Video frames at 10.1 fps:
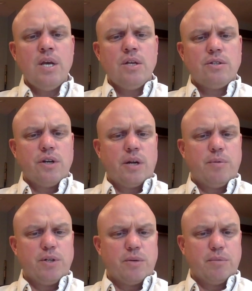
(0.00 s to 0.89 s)
So you're going to
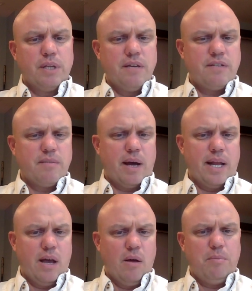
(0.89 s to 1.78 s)
put your beliefs about
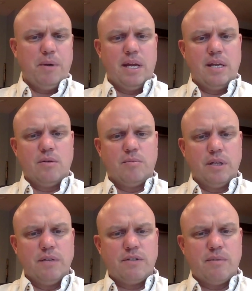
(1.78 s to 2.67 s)
help and your
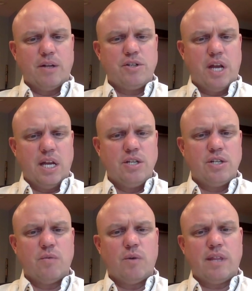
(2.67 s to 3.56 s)
beliefs about
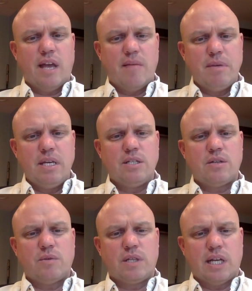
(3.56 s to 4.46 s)
change and what that means
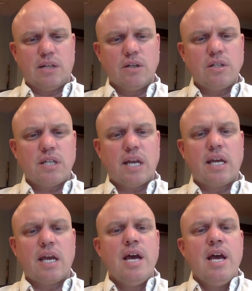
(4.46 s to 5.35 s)
and what that looks like.
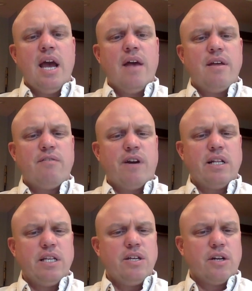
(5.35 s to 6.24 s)
And then
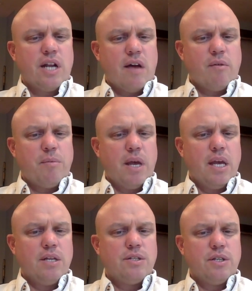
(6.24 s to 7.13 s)
finally, you're going to have a
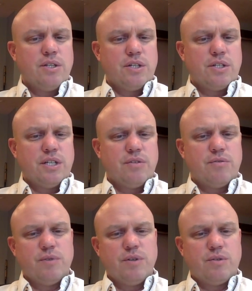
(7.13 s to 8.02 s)
page that just says
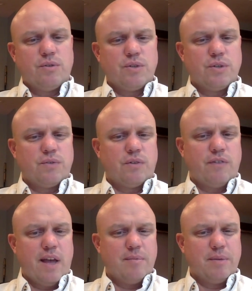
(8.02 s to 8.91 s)
resources for
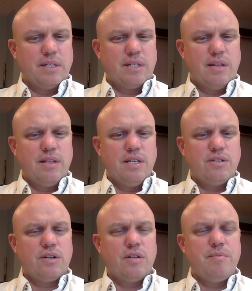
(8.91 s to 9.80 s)
families. And these
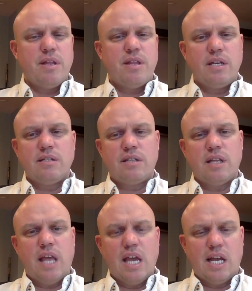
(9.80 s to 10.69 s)
are going to be things
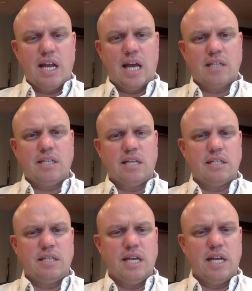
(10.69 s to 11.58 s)
that they can
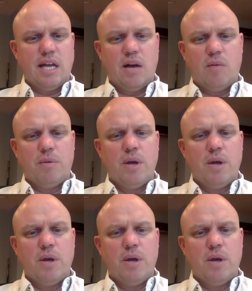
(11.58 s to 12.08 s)
access to get help,